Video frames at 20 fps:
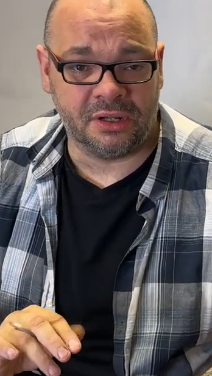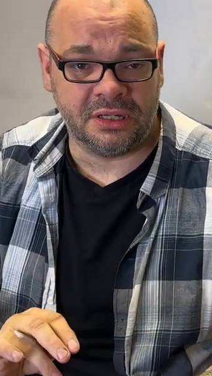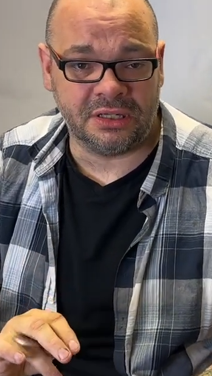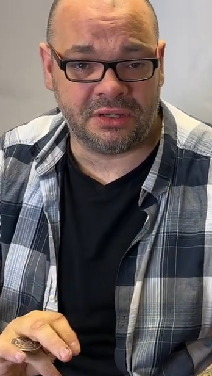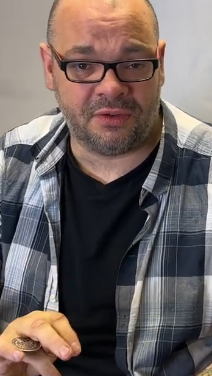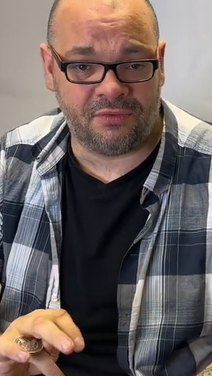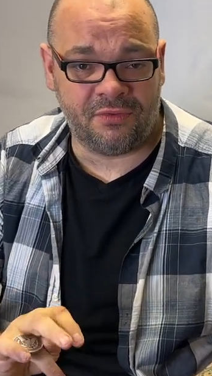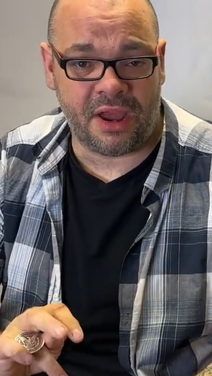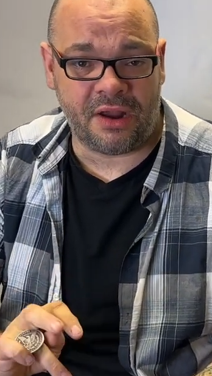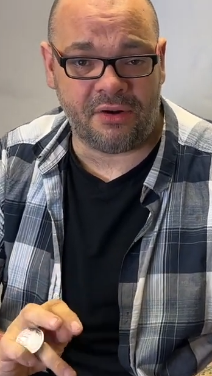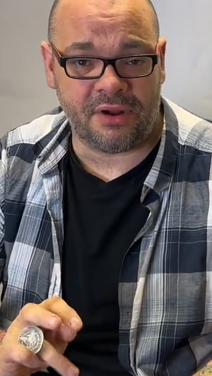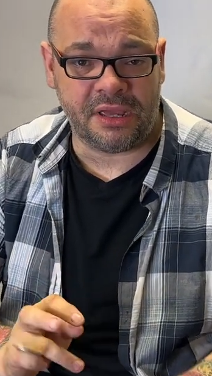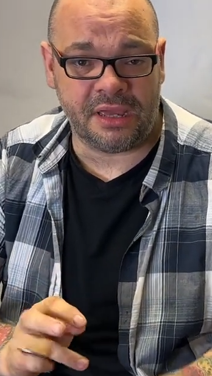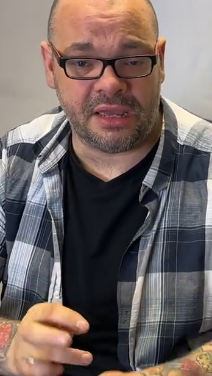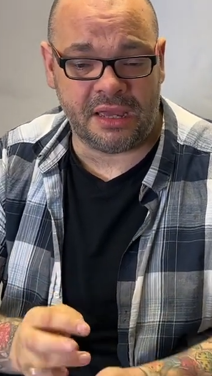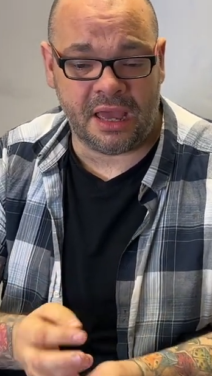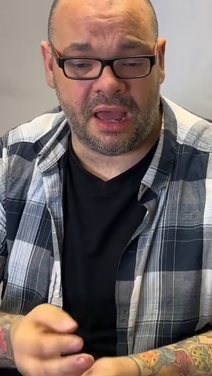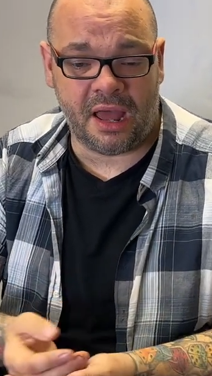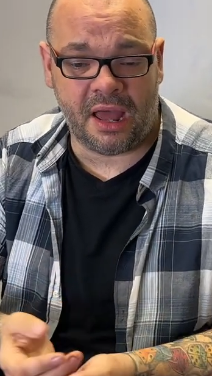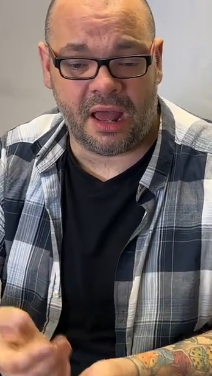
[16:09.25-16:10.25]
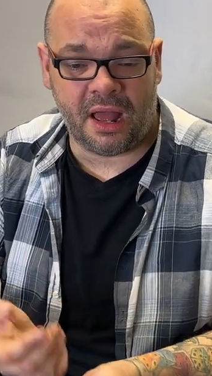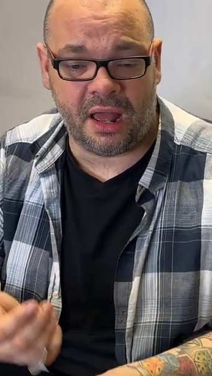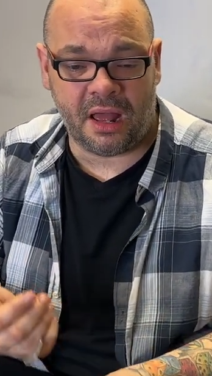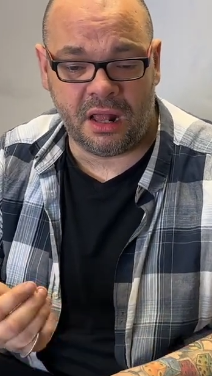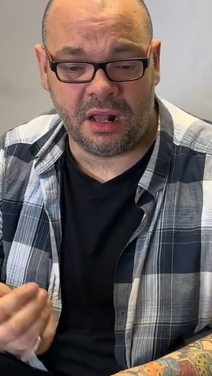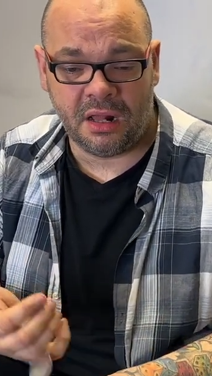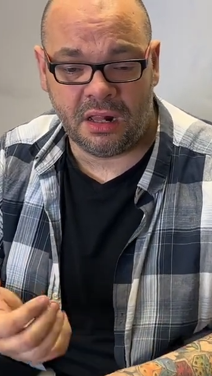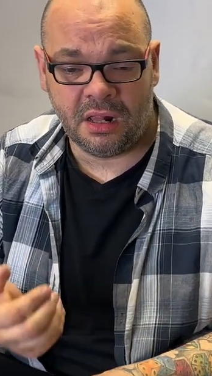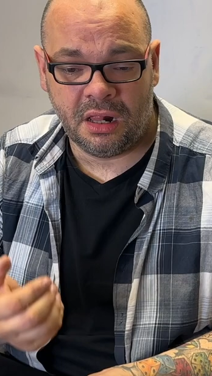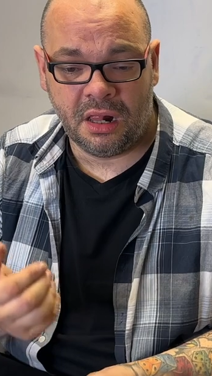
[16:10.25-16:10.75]
It's a very... Uh,
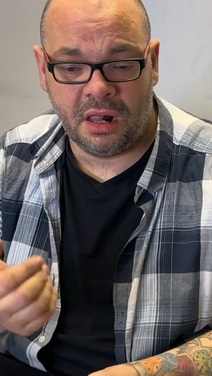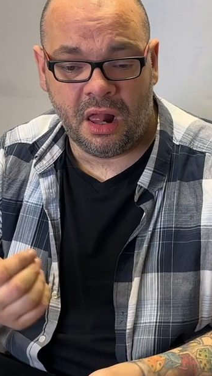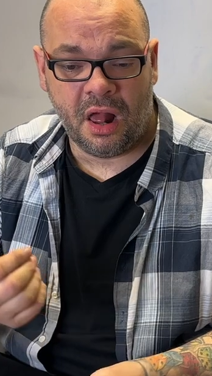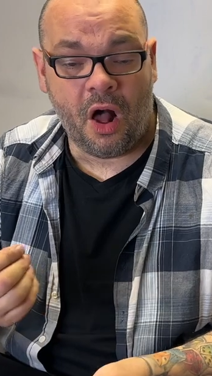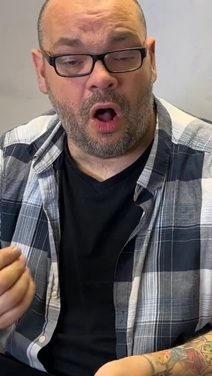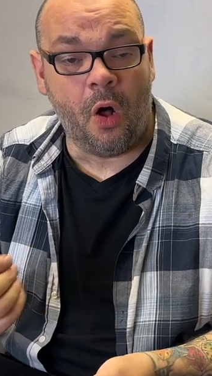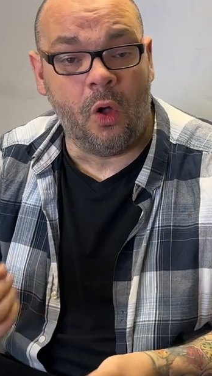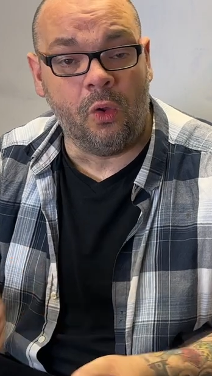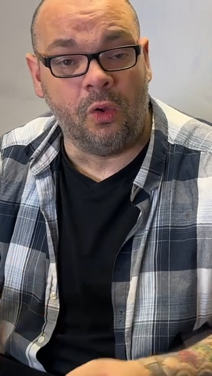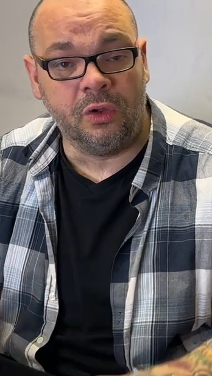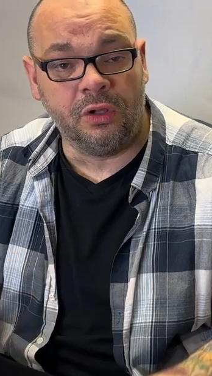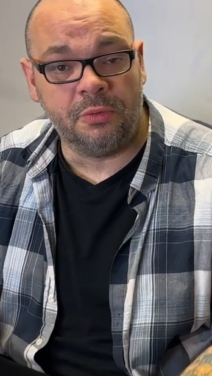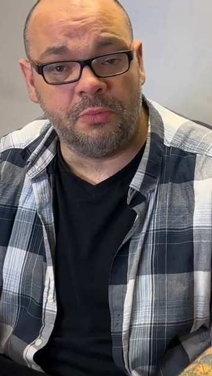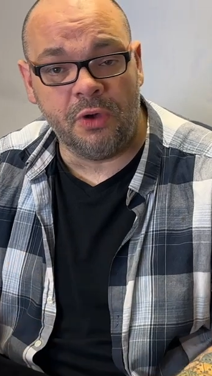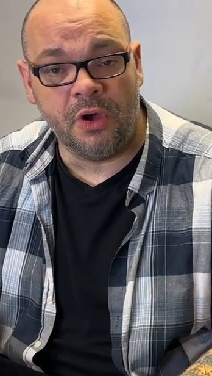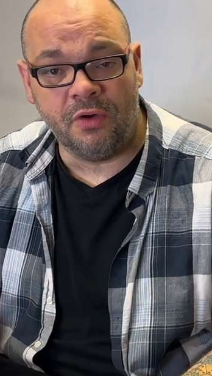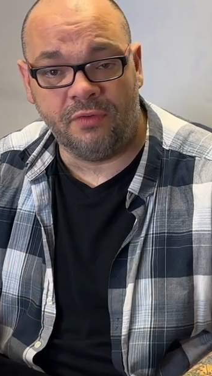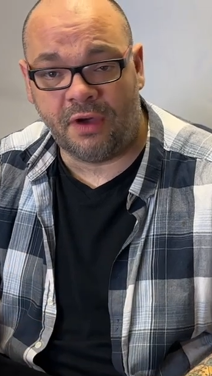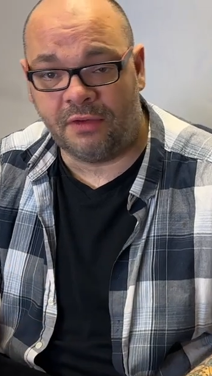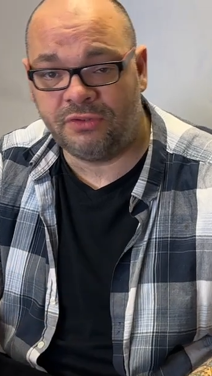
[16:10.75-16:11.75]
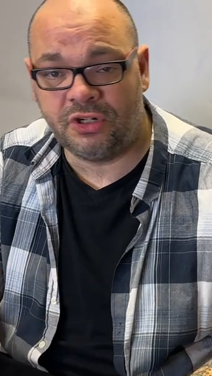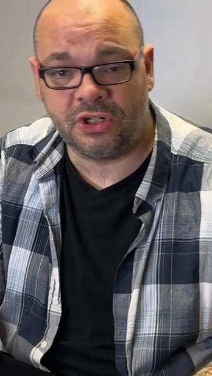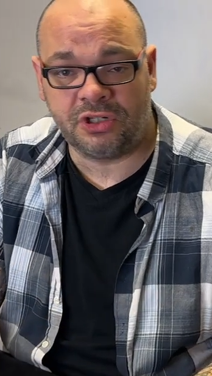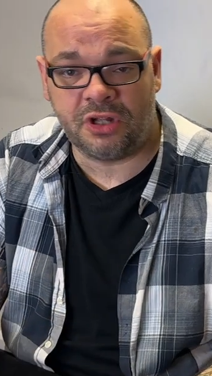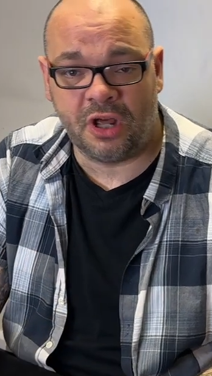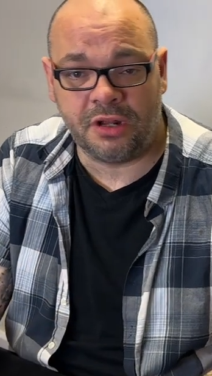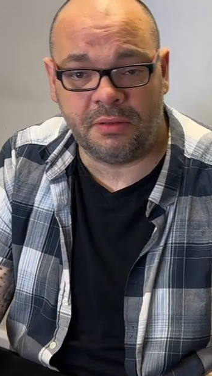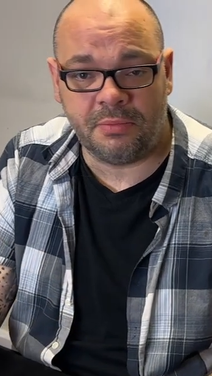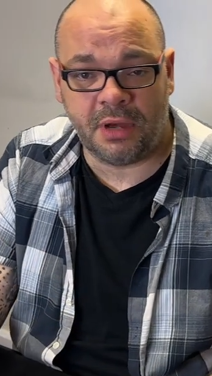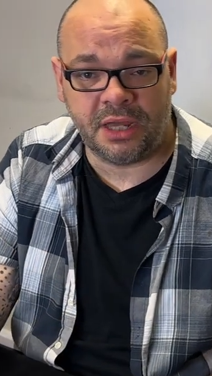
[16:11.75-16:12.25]
old move. I've just
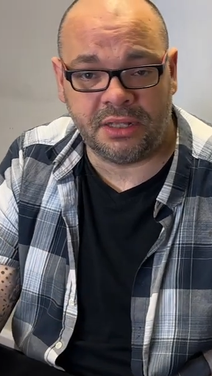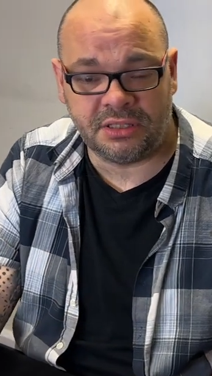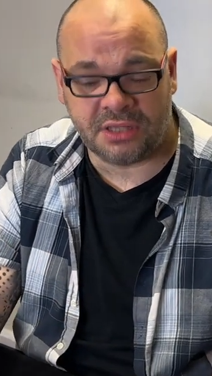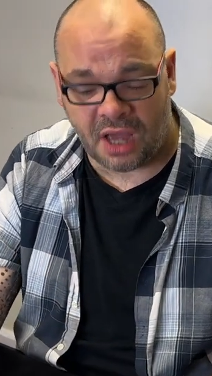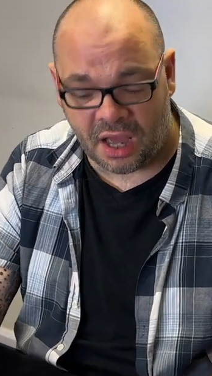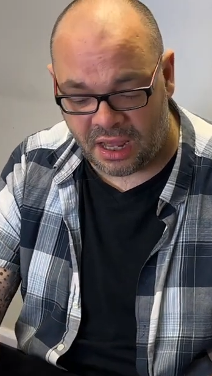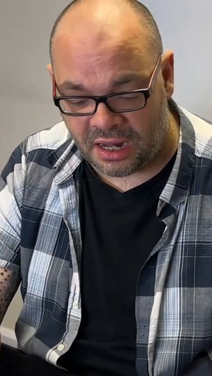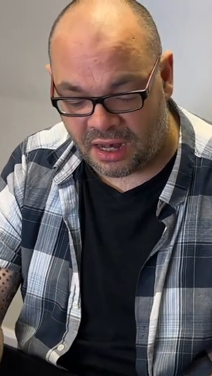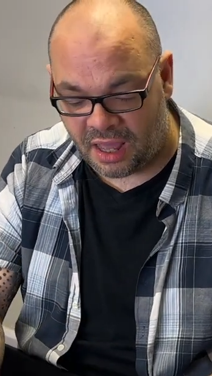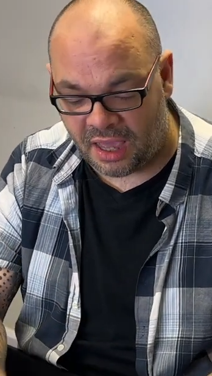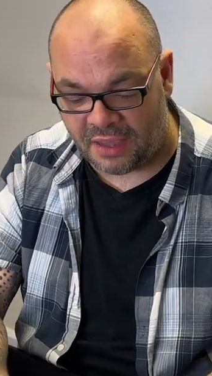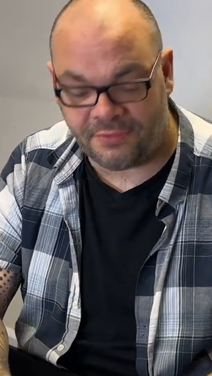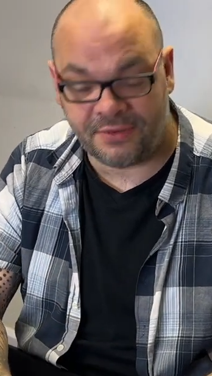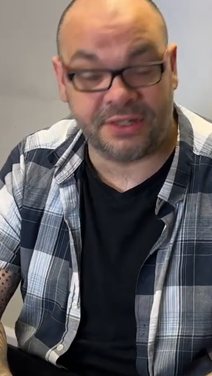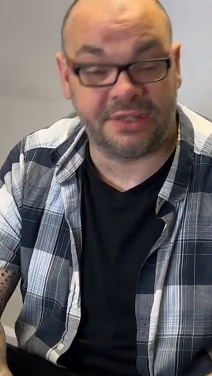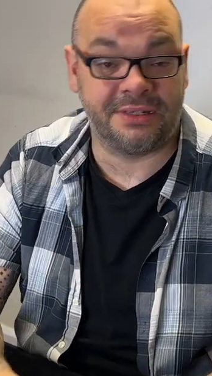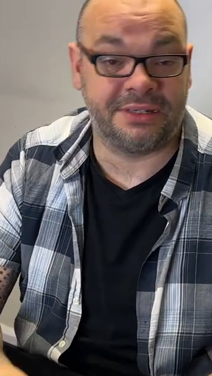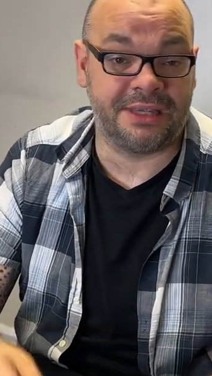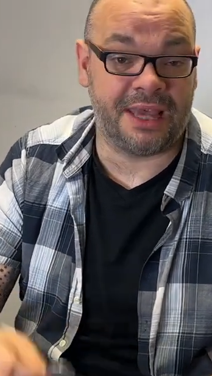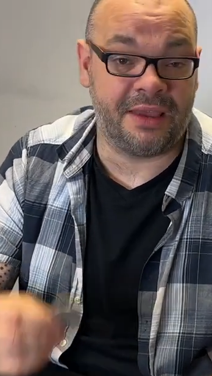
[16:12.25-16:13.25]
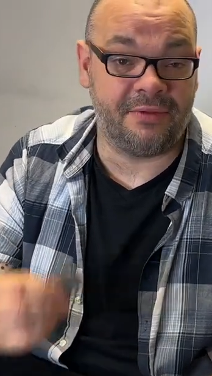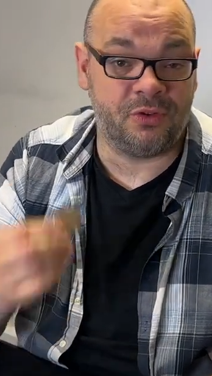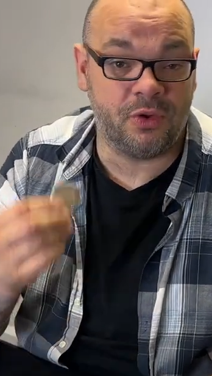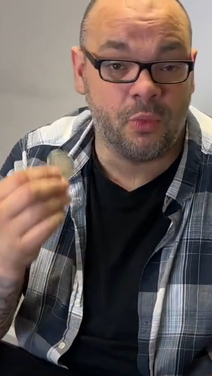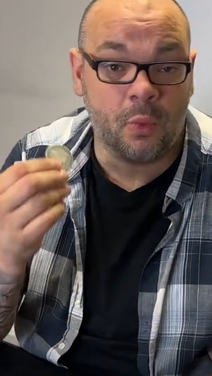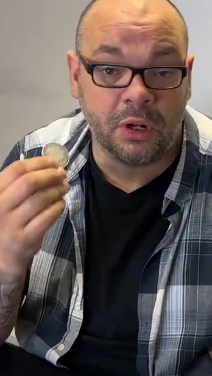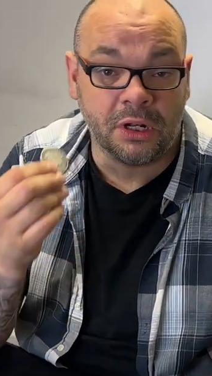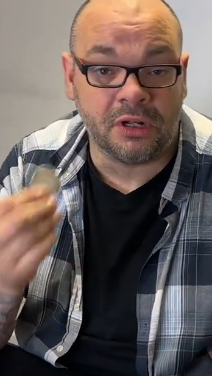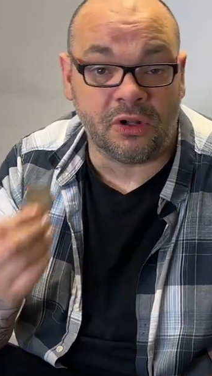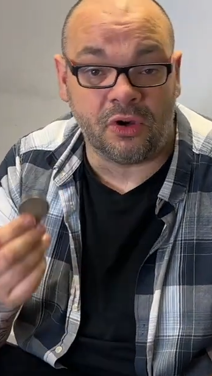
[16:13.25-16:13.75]
done it my entire life, as I say. If you
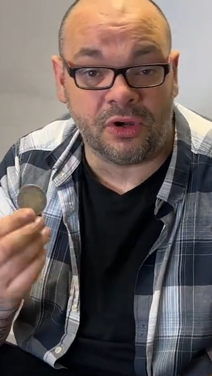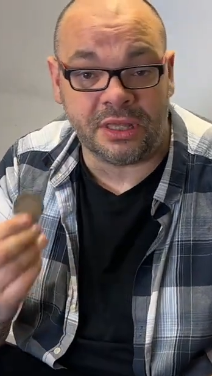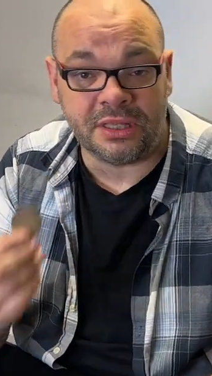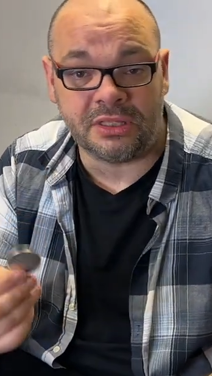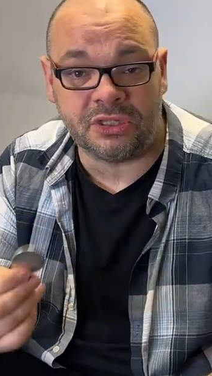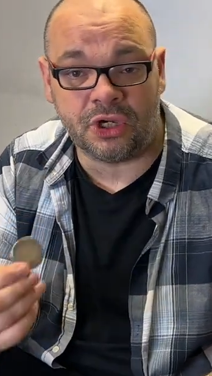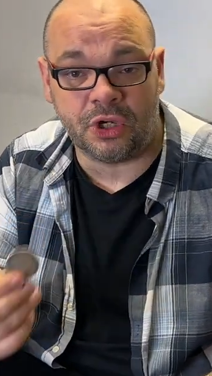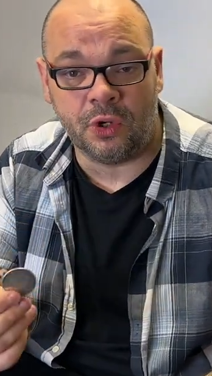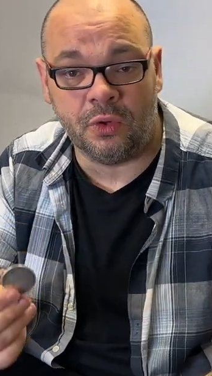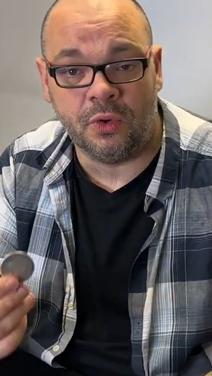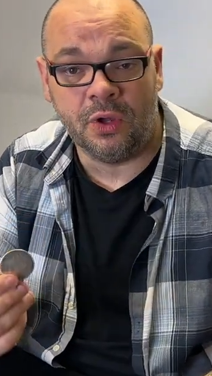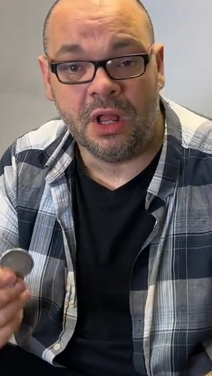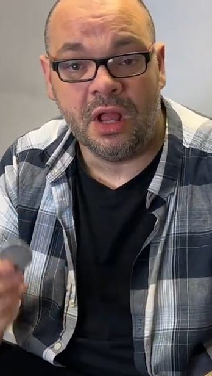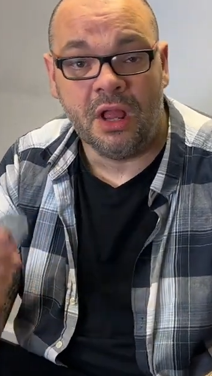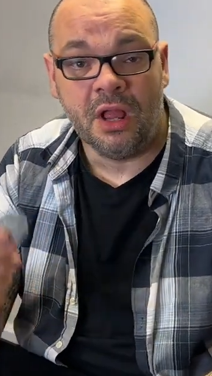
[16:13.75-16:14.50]
want to look into